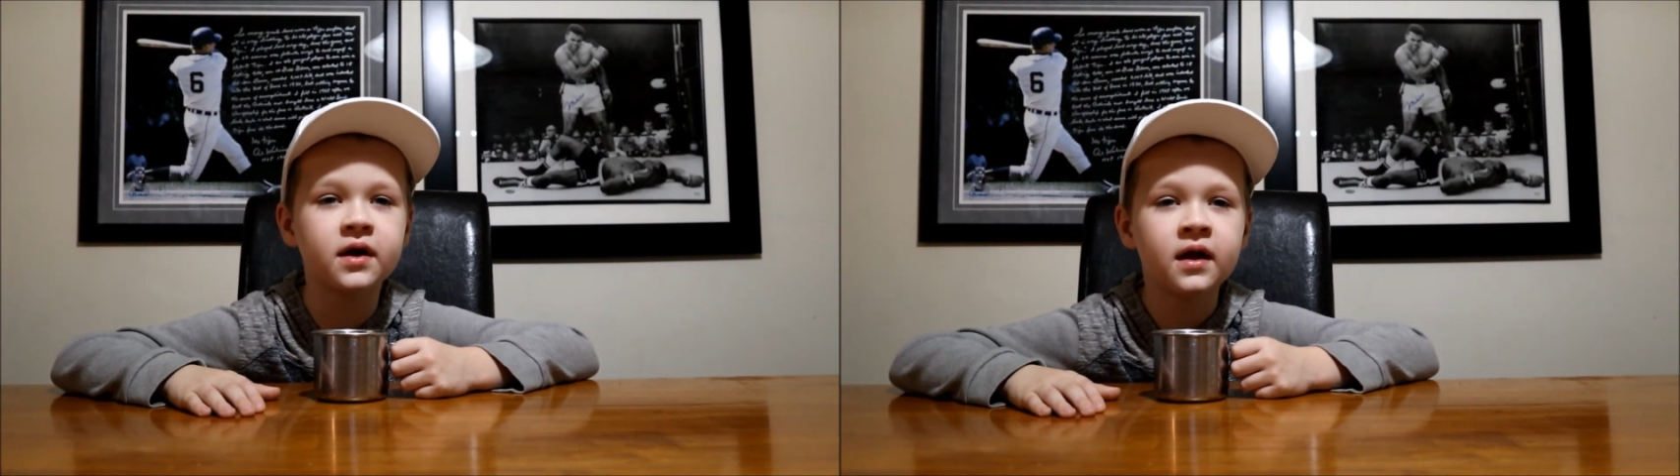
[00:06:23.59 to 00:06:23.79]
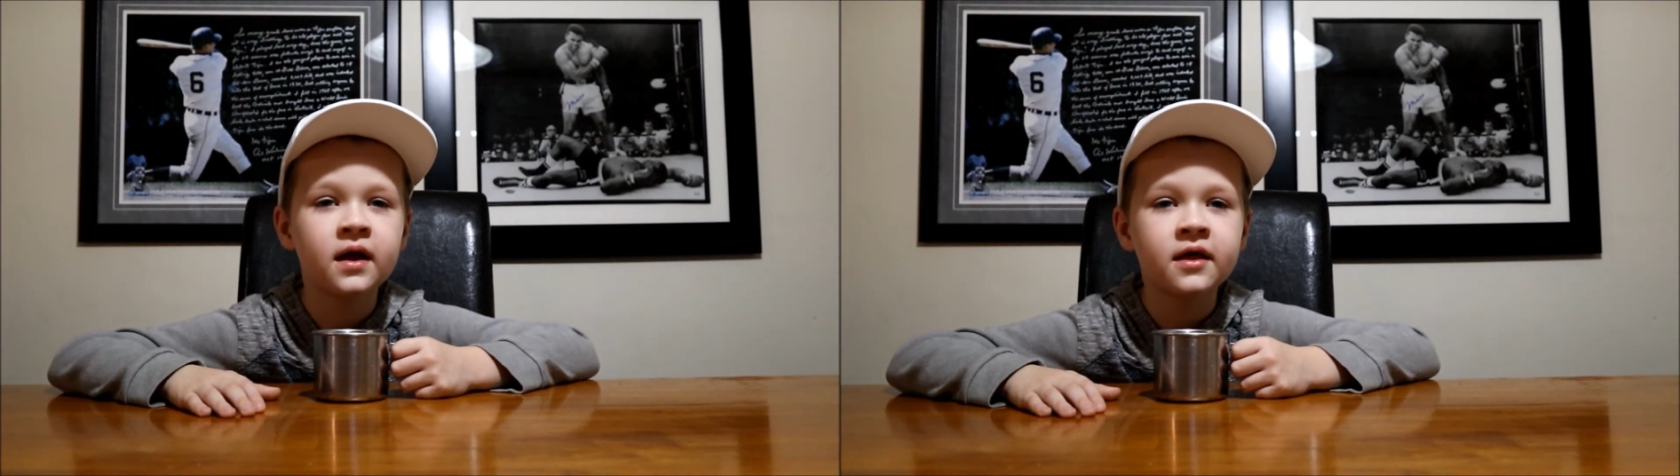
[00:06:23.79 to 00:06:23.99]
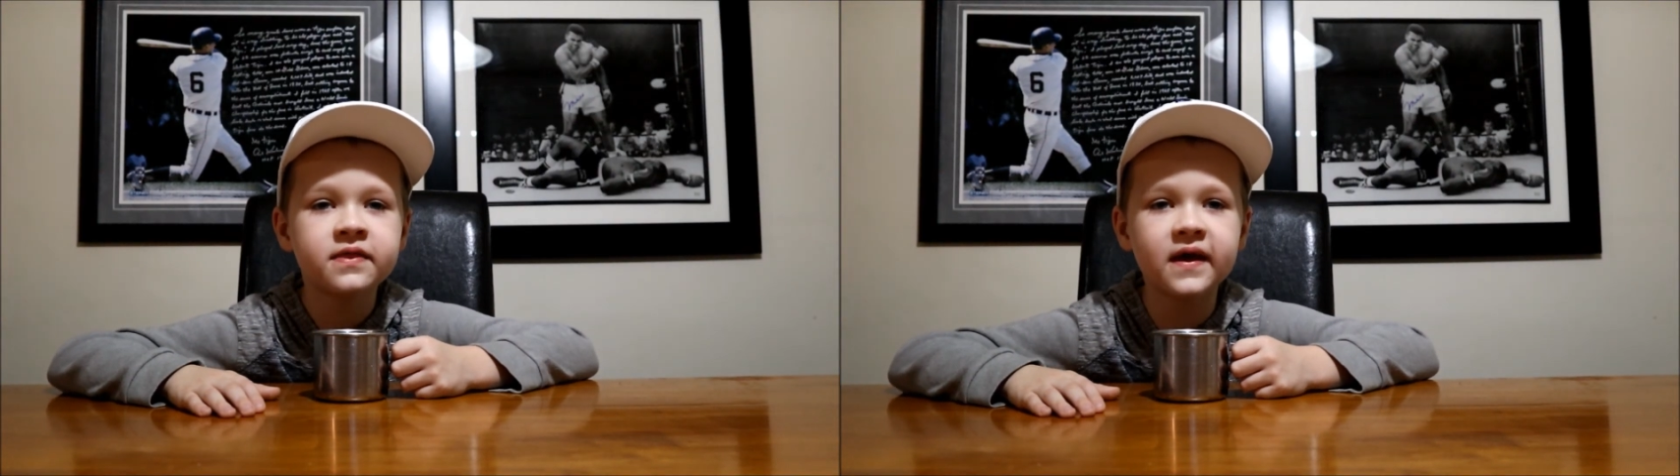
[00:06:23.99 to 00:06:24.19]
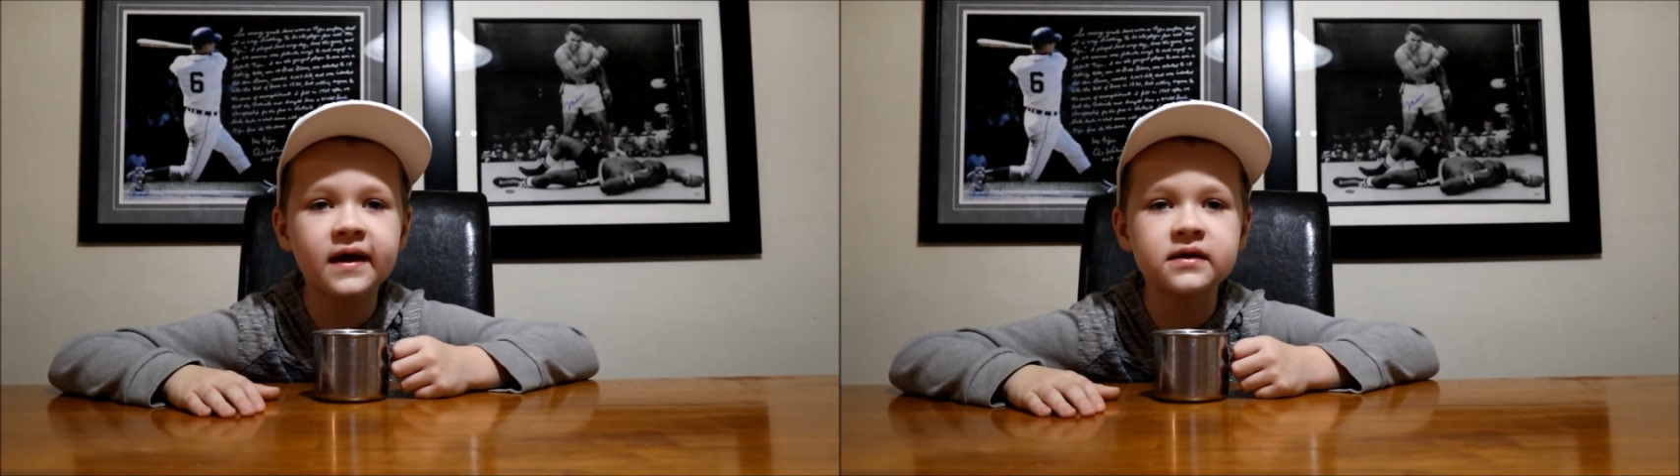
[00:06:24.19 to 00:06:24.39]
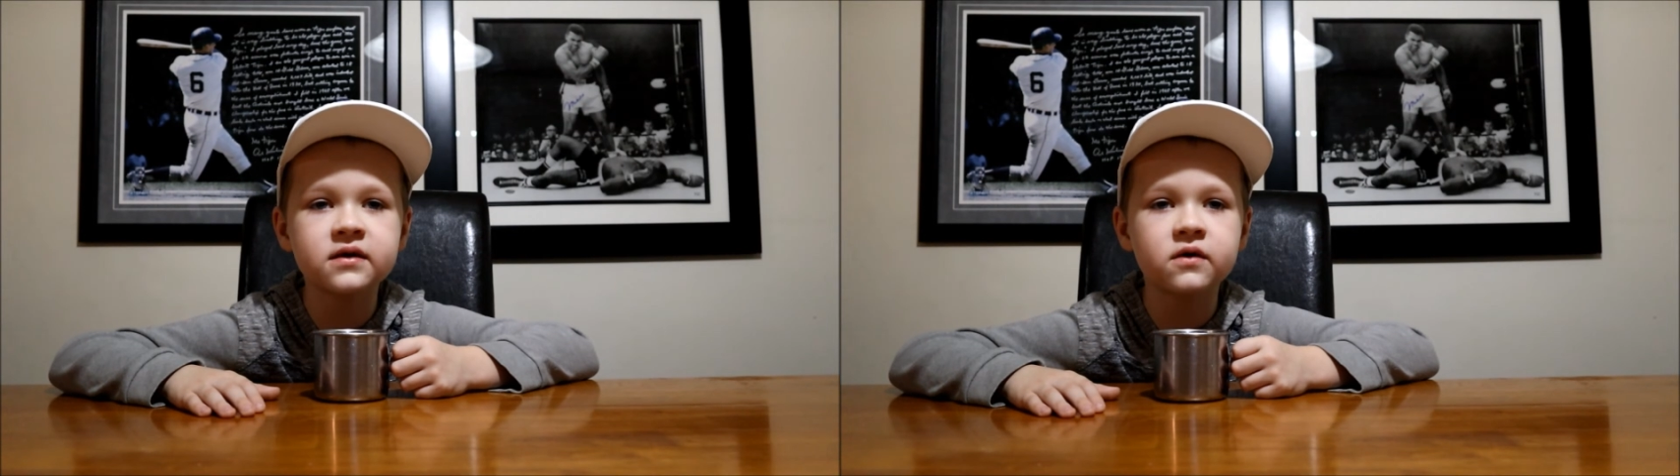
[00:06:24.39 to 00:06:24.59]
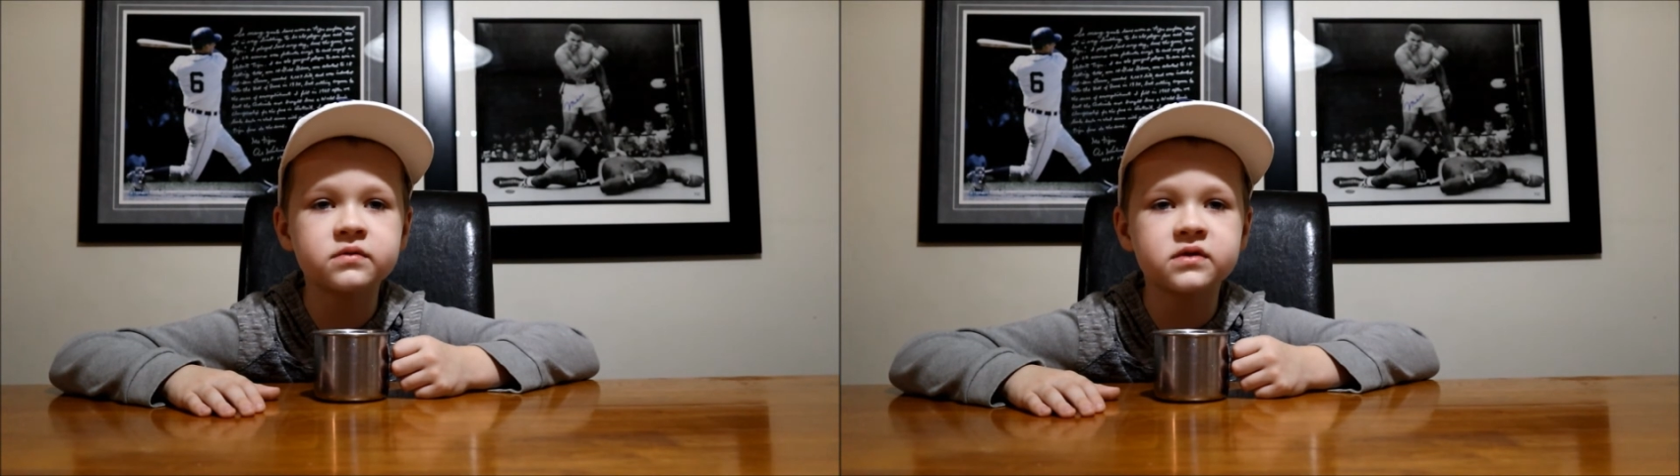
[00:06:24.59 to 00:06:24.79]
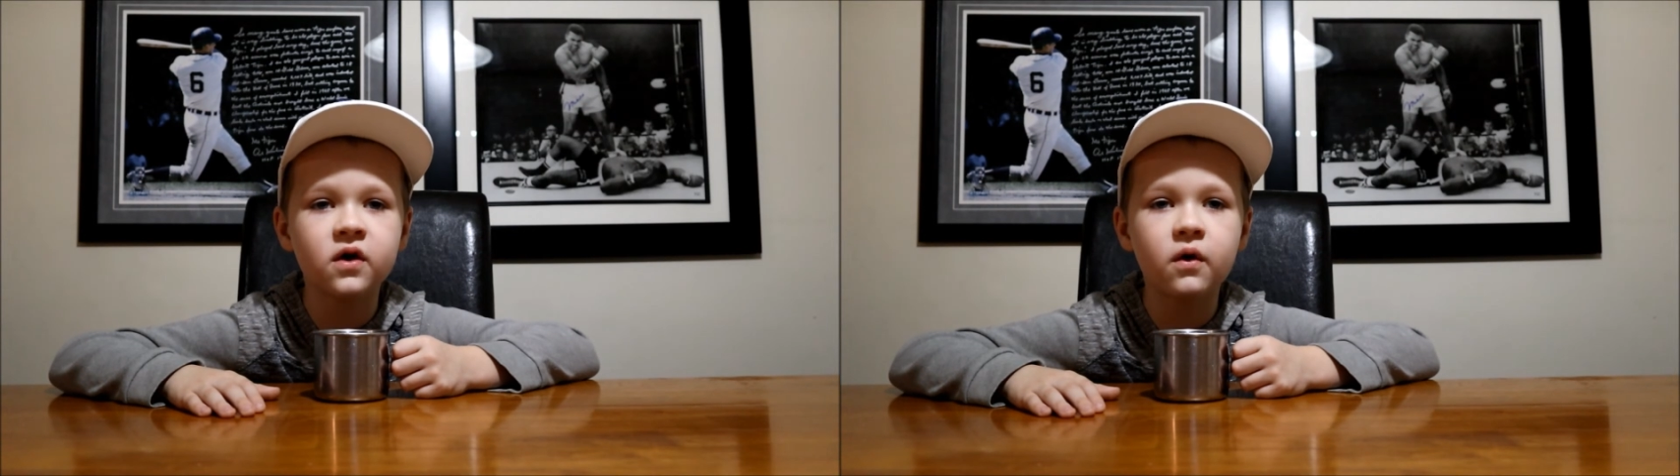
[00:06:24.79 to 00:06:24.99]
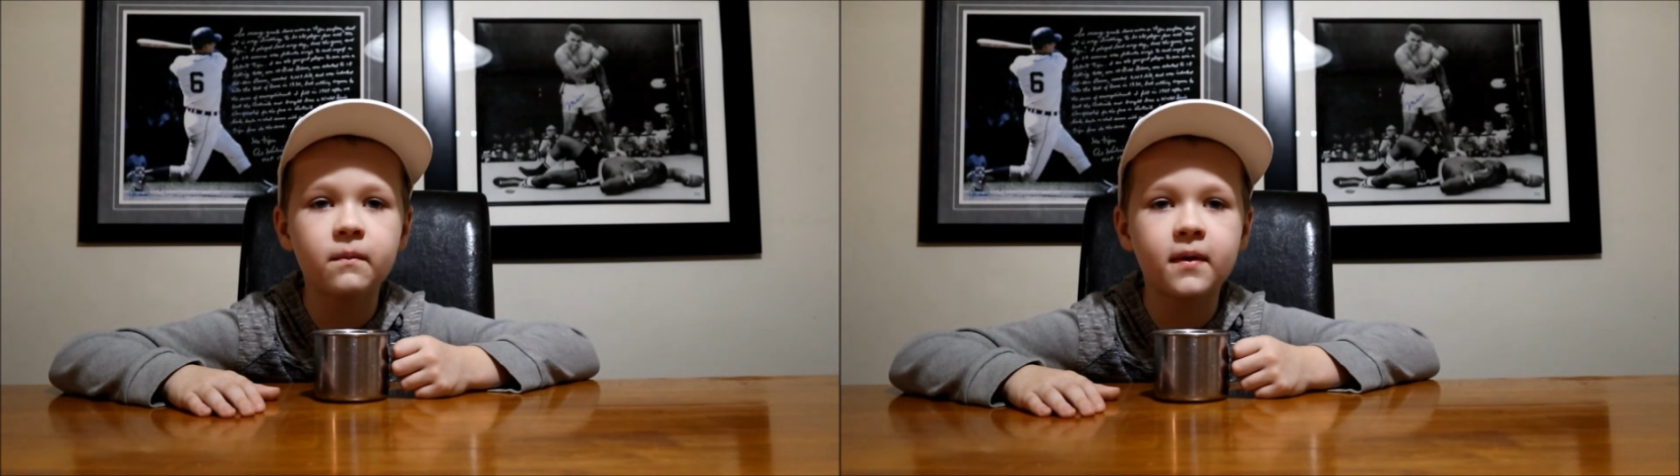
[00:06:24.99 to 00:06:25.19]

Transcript: Thank you so